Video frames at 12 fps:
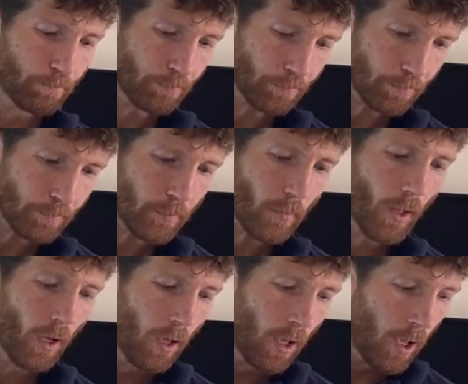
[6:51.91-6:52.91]

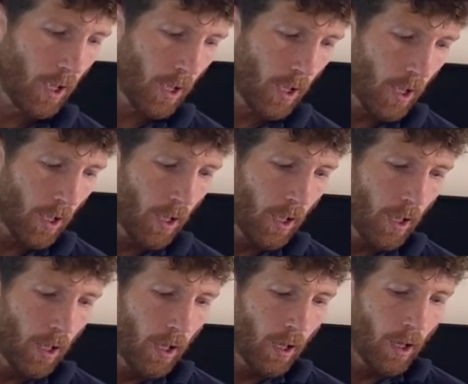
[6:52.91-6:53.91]

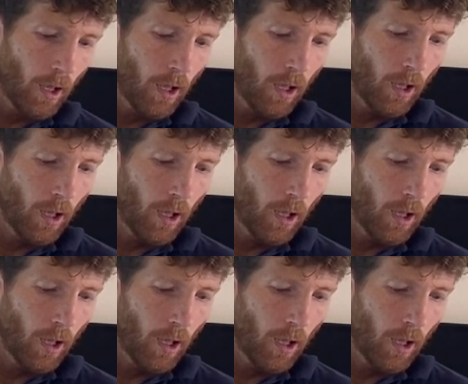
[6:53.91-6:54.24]
(silence)